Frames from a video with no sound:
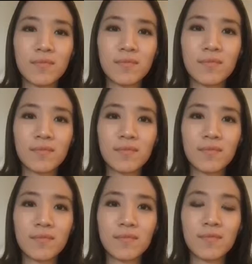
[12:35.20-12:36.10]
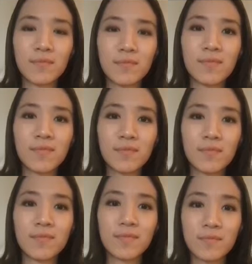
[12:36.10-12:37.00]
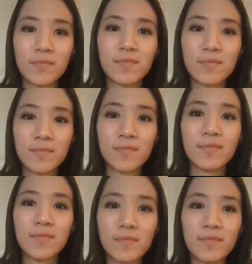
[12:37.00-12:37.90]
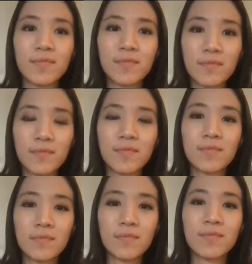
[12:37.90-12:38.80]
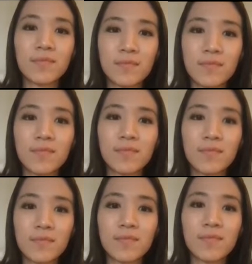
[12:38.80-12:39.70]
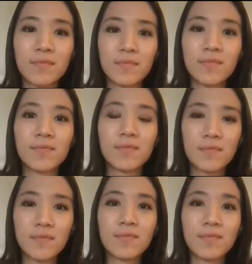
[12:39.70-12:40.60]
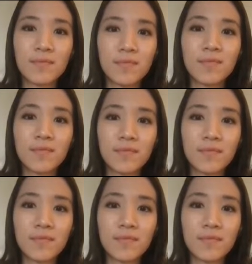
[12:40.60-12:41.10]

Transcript: (silent)